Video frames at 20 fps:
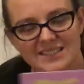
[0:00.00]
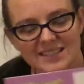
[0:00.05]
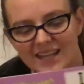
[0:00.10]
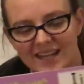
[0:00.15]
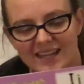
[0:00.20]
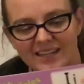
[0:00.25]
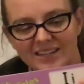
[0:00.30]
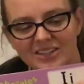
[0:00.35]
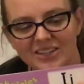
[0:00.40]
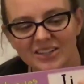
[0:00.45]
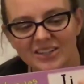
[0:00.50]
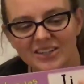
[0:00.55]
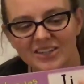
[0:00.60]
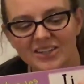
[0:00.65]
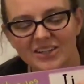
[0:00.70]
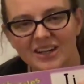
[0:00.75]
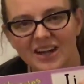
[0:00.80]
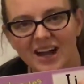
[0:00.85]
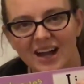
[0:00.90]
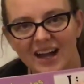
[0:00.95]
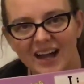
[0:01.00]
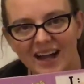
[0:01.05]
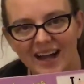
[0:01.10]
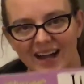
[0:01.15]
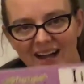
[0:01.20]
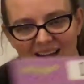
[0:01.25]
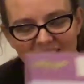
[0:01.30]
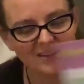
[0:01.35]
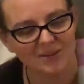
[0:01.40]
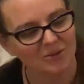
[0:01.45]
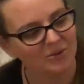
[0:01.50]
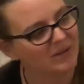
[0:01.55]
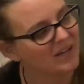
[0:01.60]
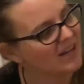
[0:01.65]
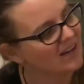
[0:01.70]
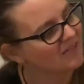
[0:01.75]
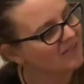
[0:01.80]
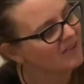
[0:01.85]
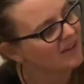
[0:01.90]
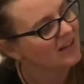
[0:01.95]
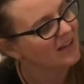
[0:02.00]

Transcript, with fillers: letter I. We have